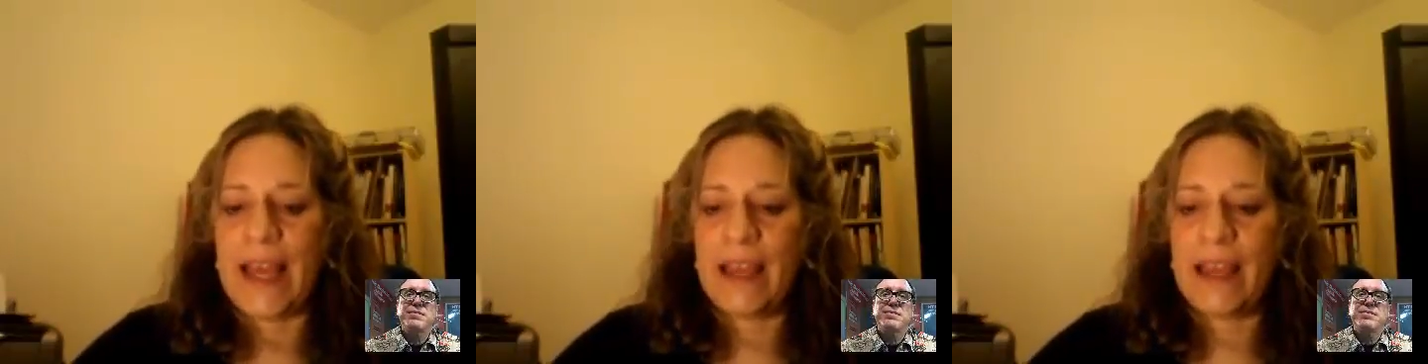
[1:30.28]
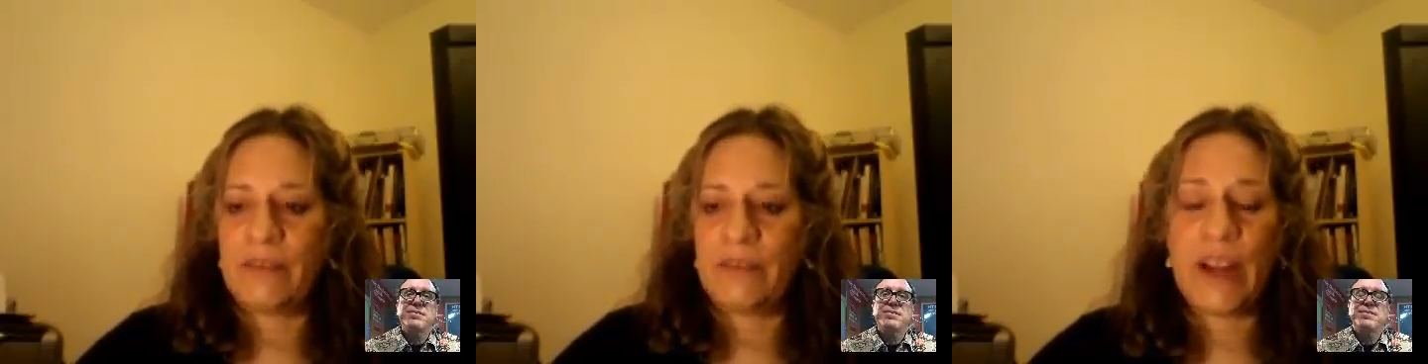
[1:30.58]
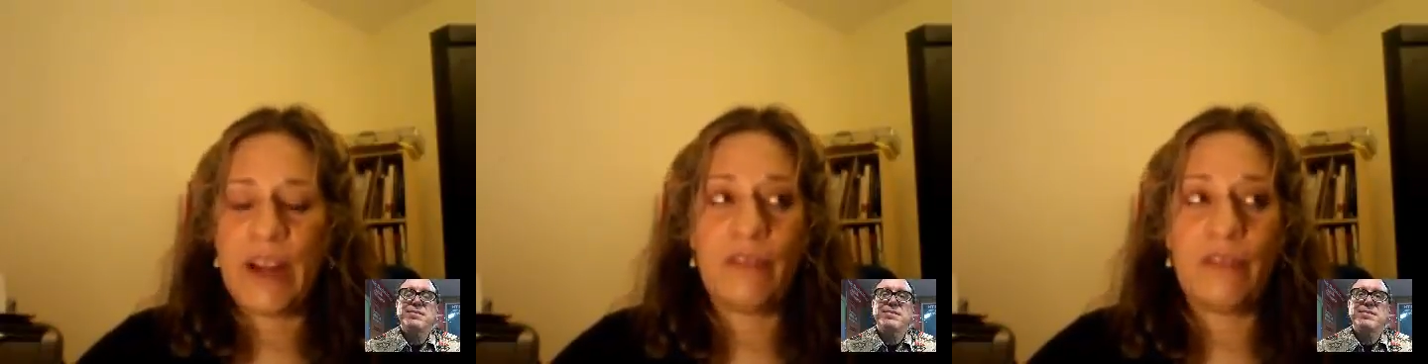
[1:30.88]
And
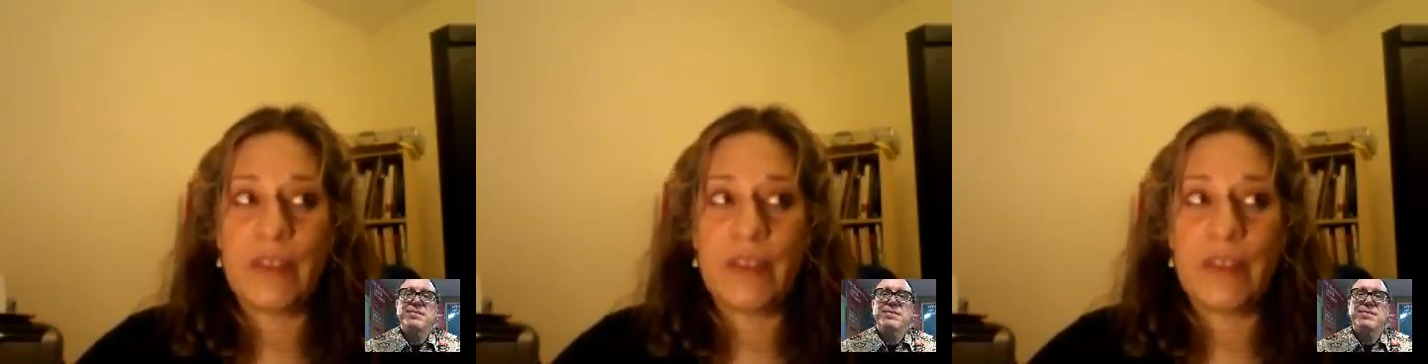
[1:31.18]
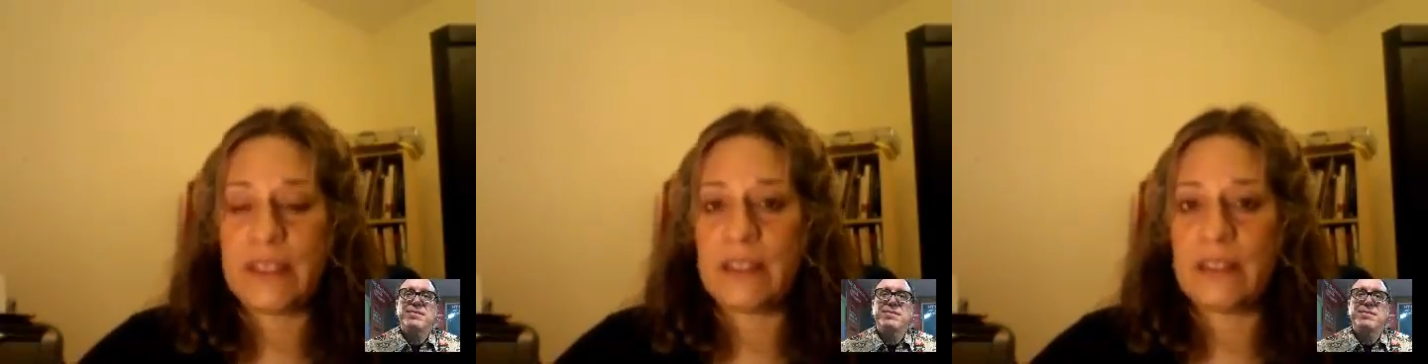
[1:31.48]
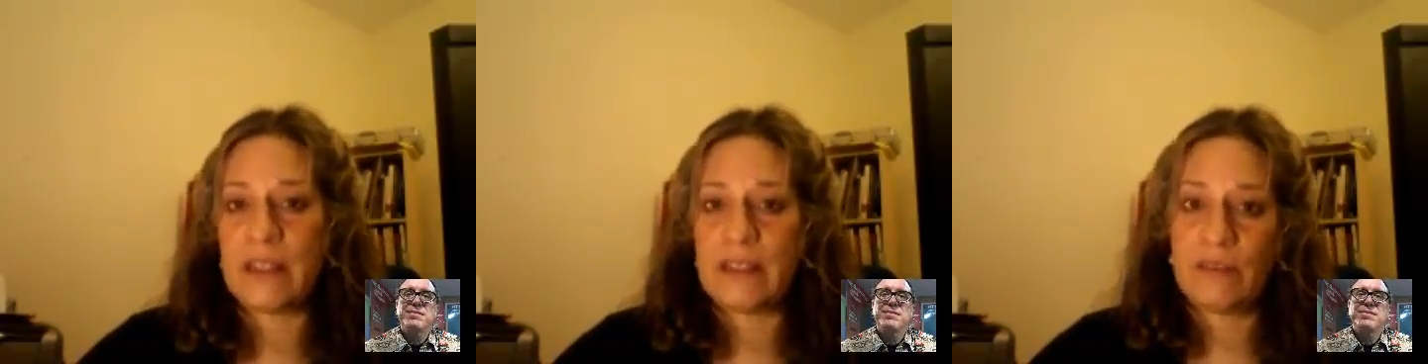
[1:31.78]
very often this
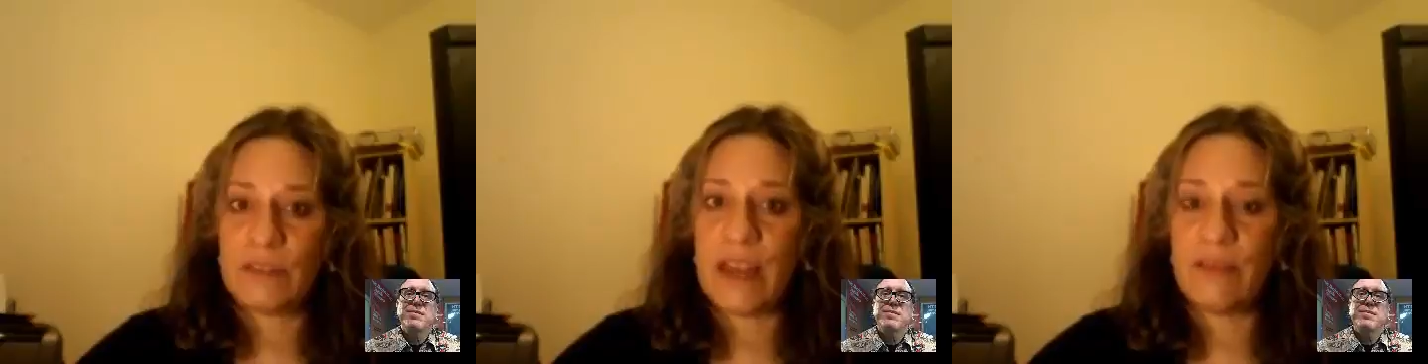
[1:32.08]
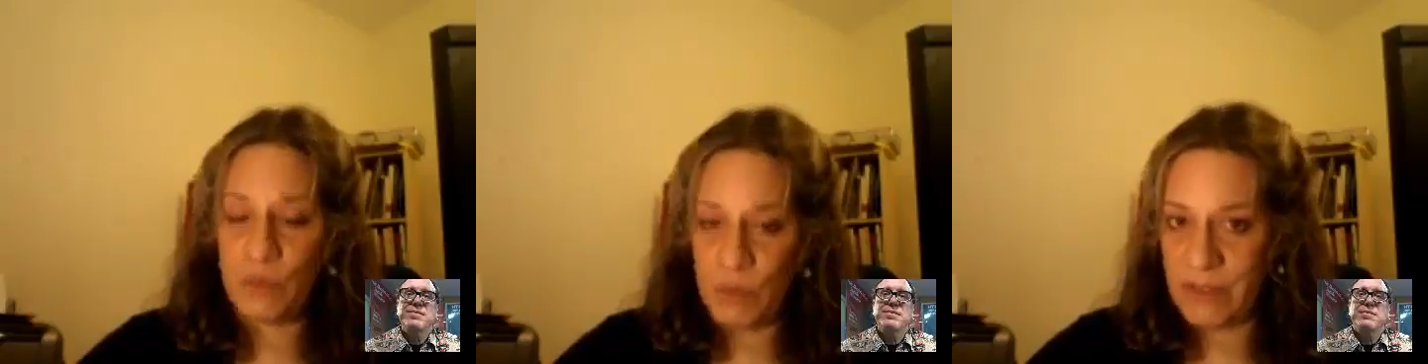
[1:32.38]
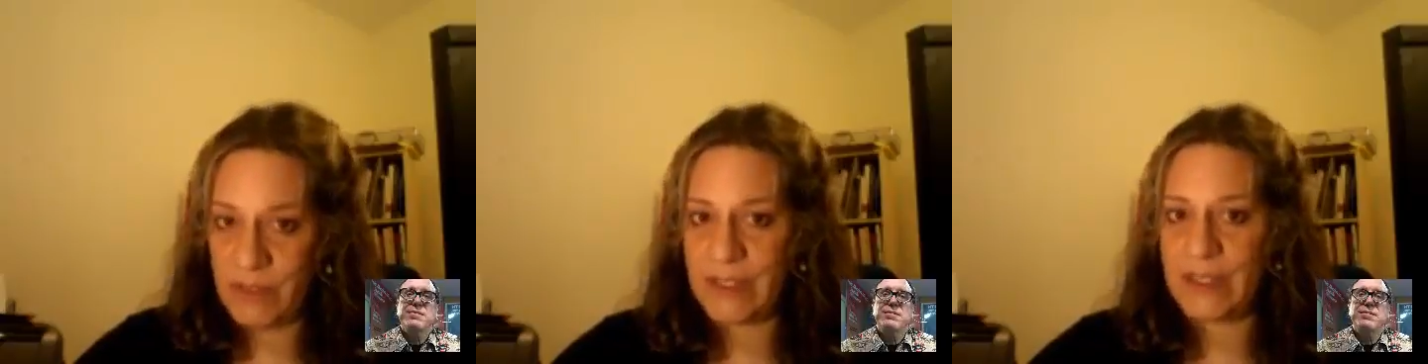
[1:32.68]
is
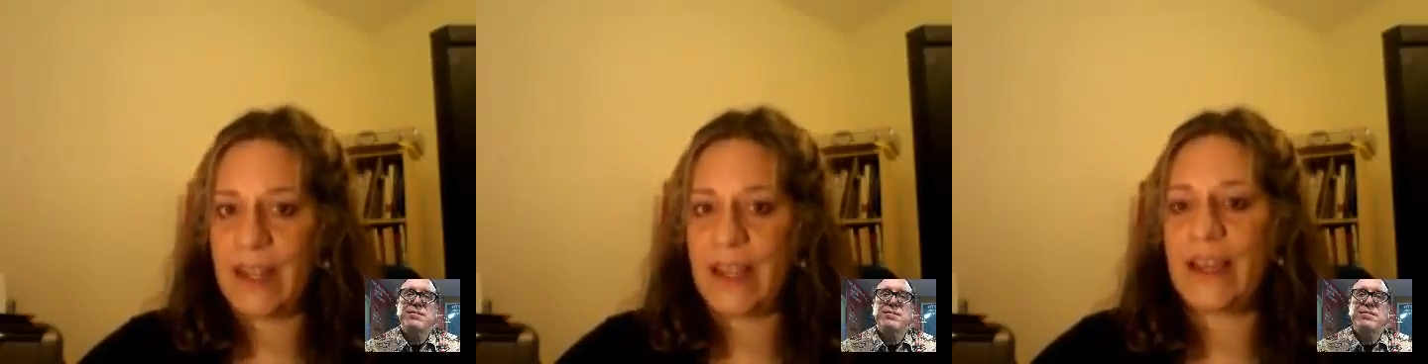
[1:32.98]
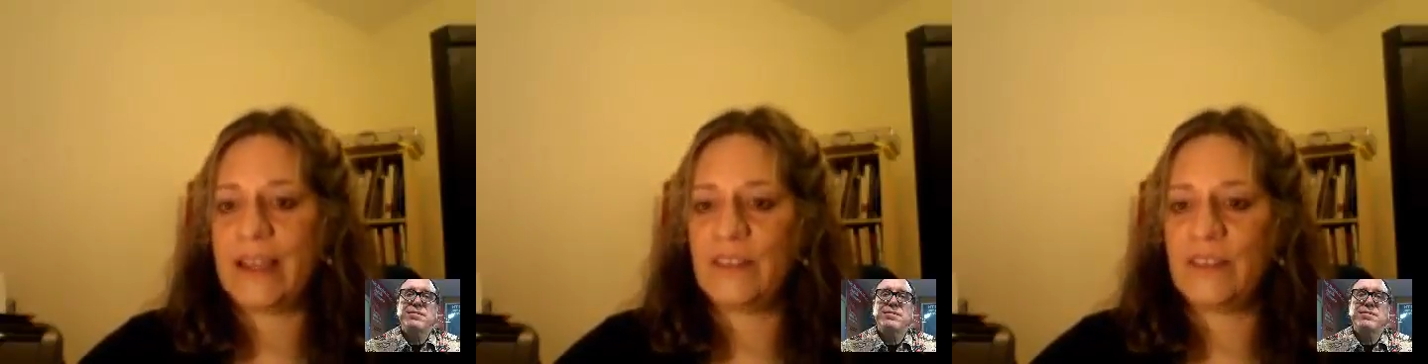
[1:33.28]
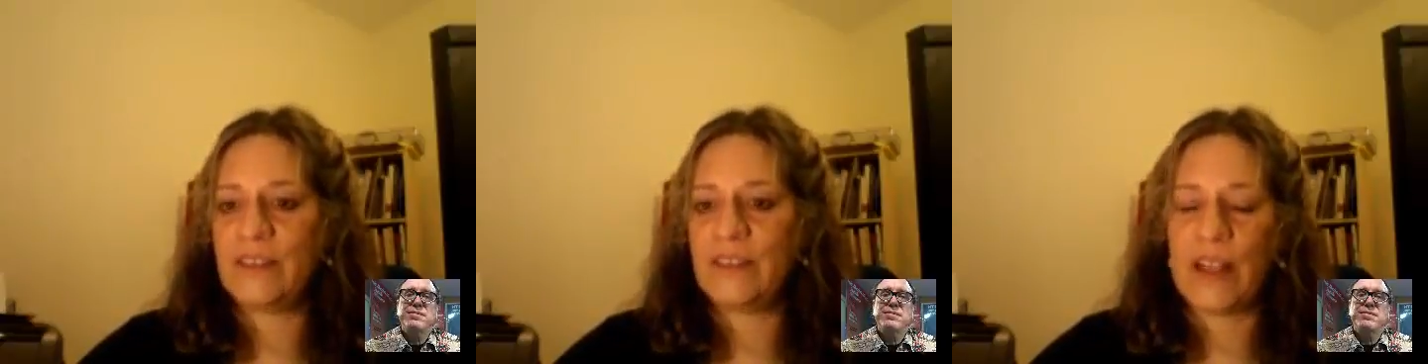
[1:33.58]
dev-driven, and
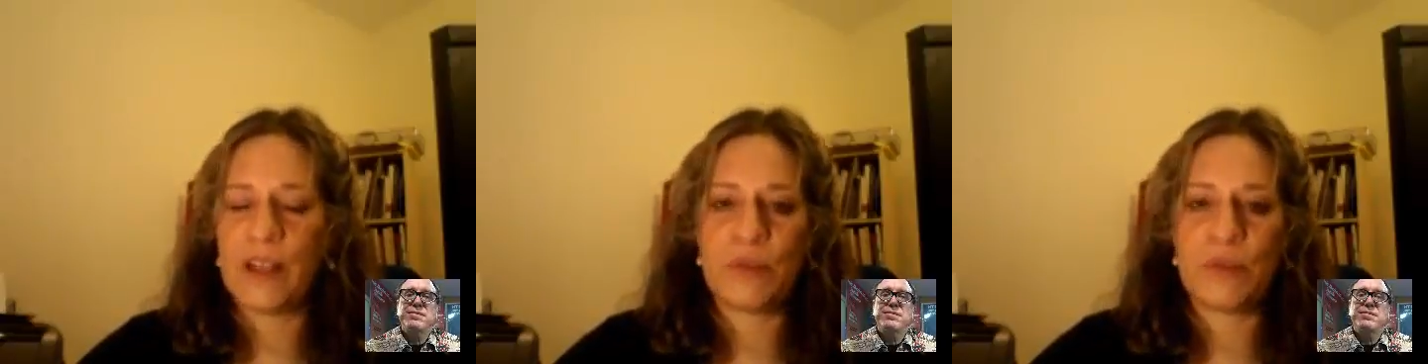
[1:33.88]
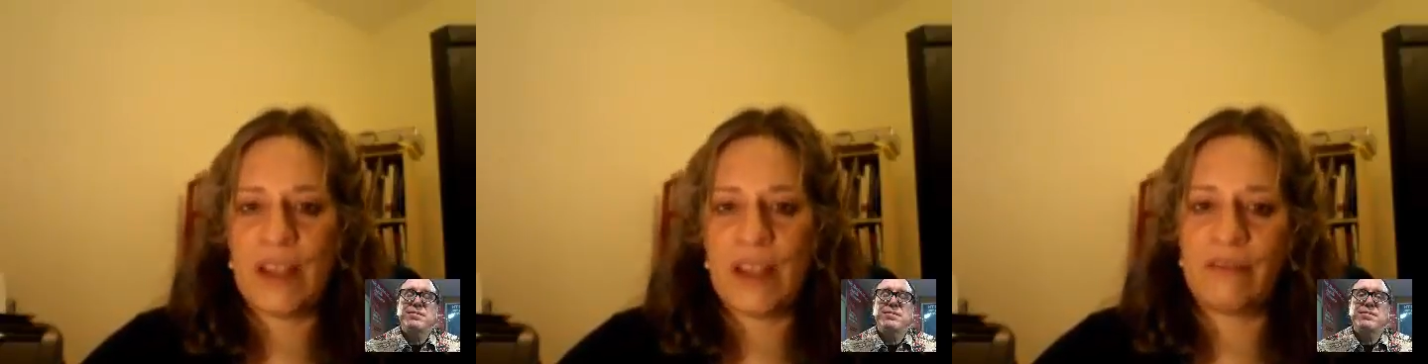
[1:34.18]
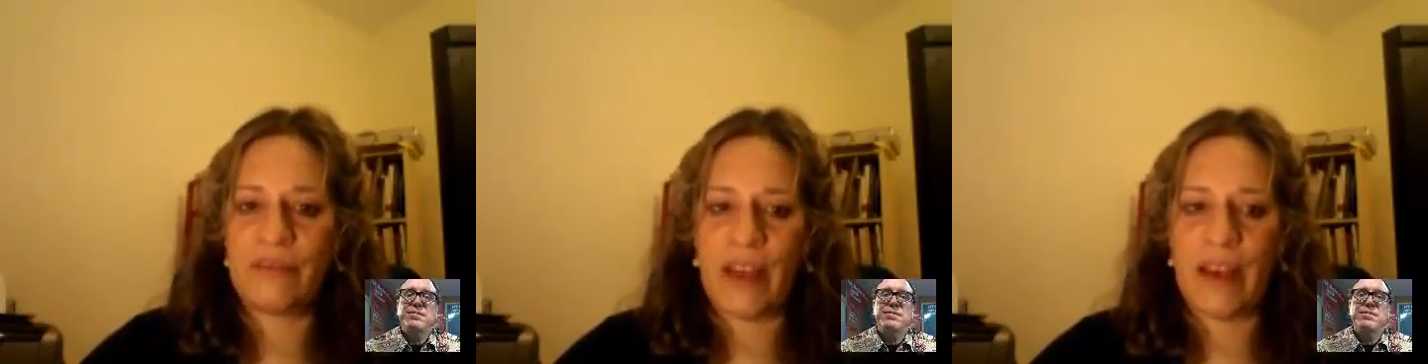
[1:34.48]
developers
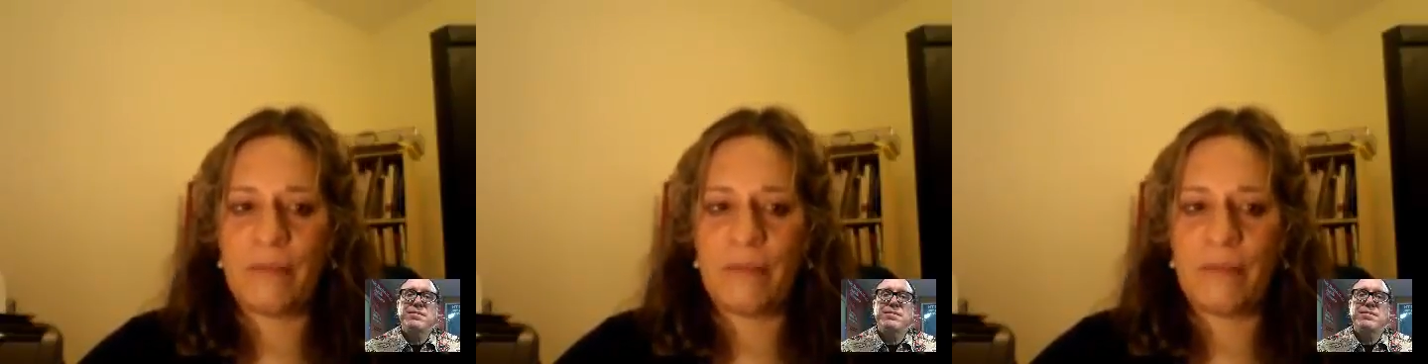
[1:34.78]
have